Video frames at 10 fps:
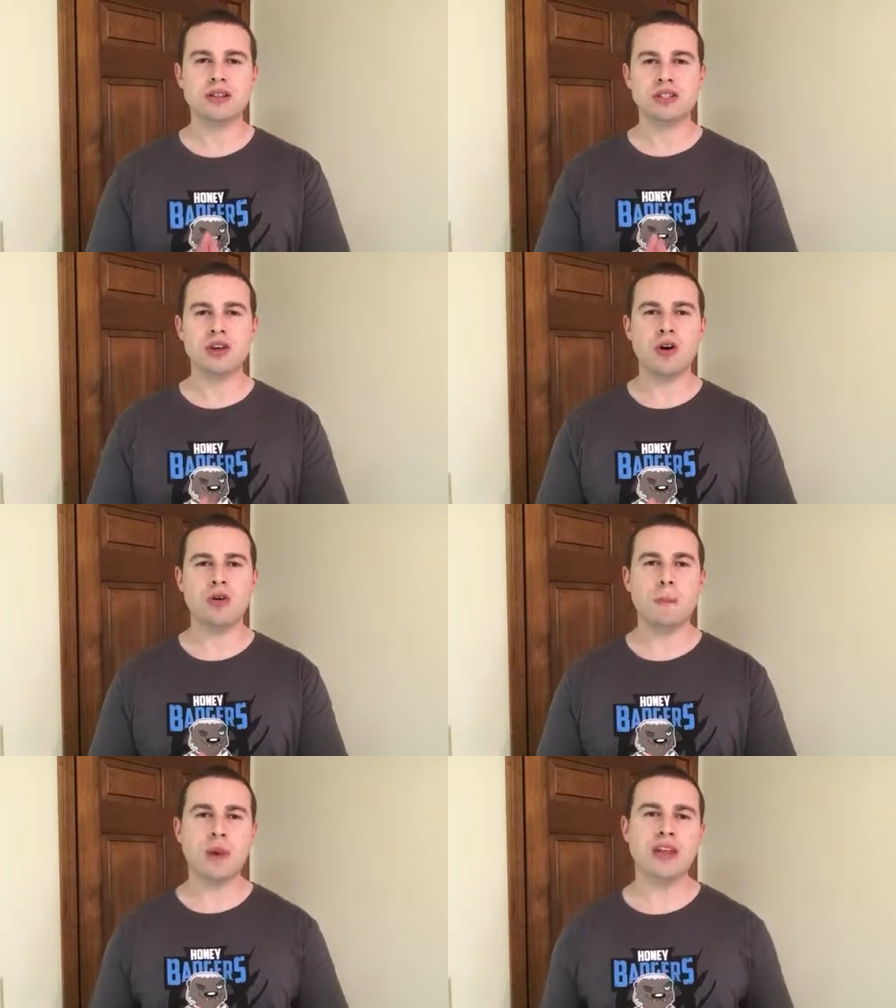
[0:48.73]

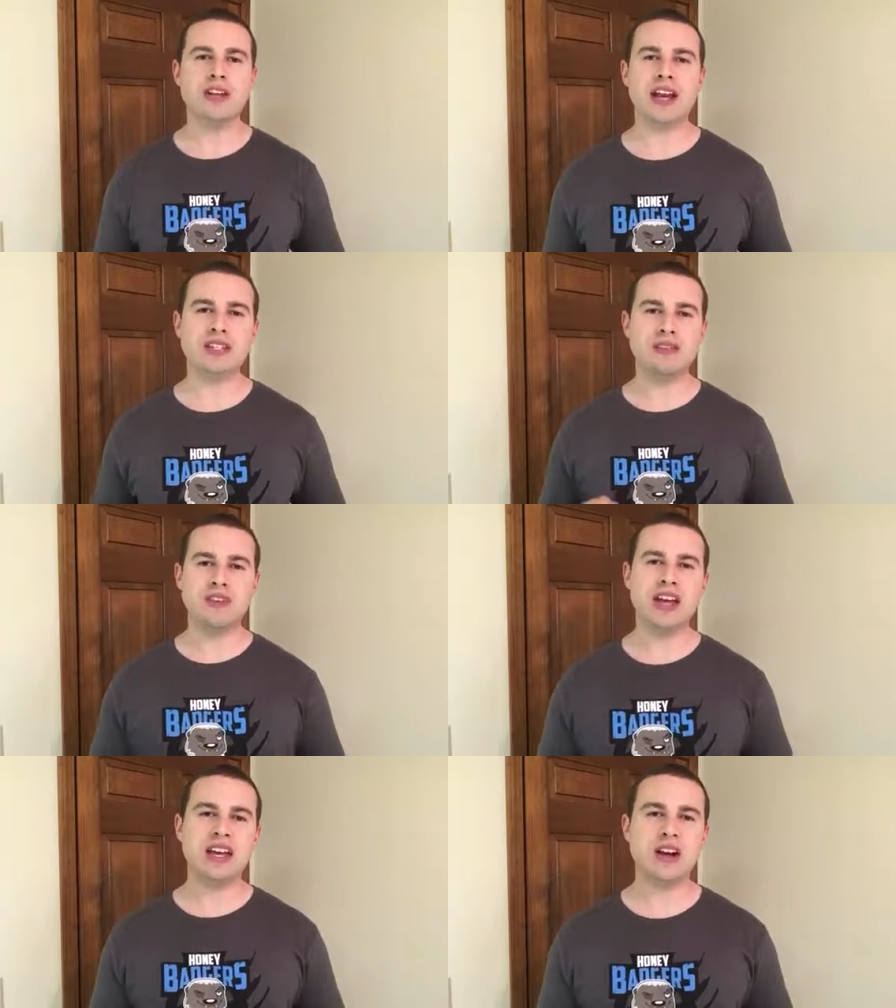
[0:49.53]
So by the next
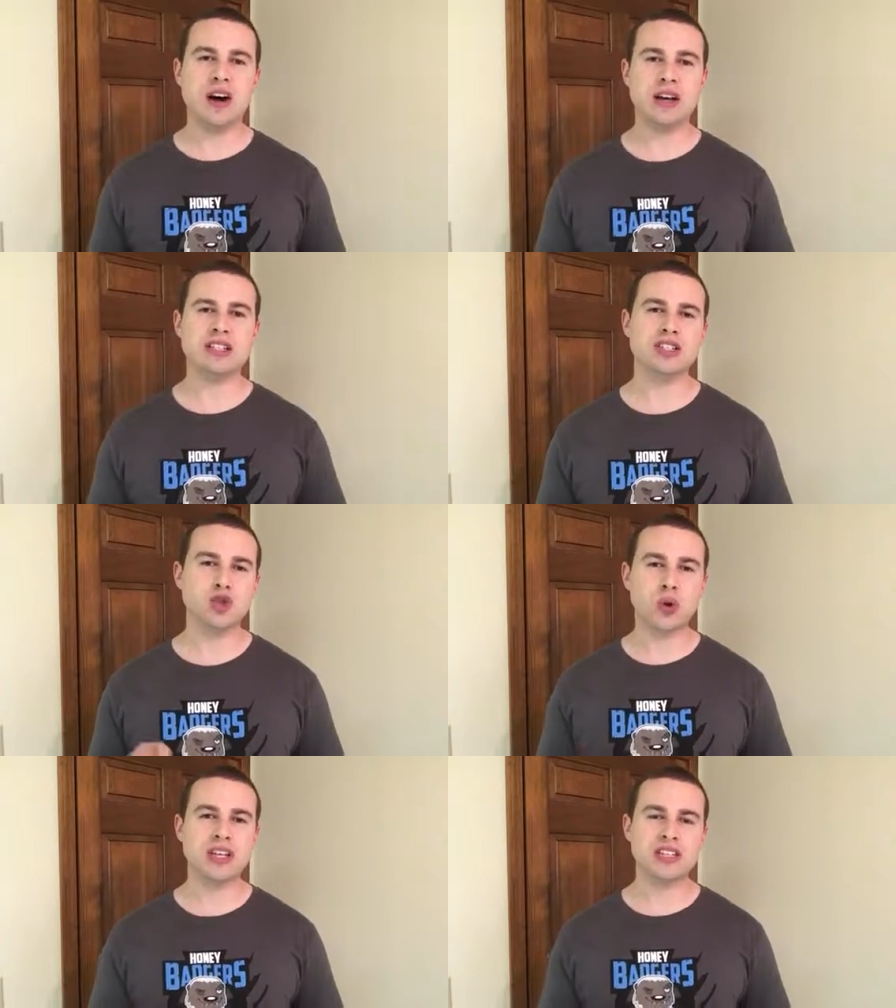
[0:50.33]
event in August in
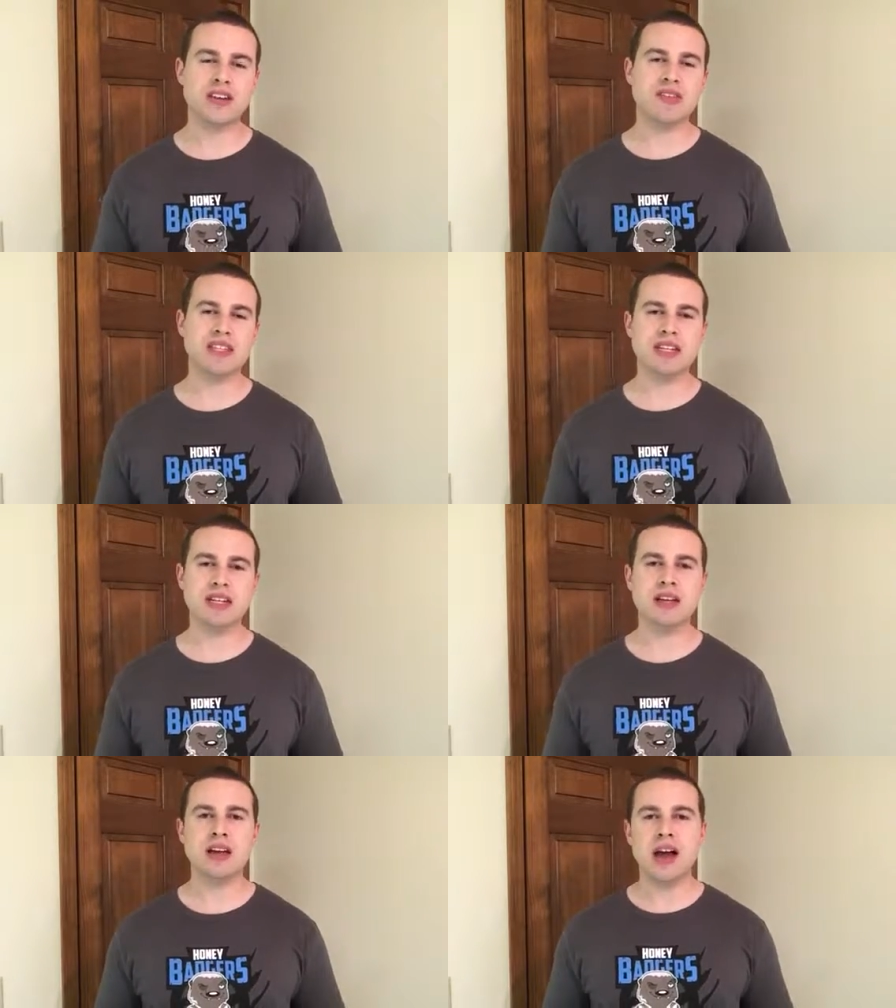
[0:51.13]
2017,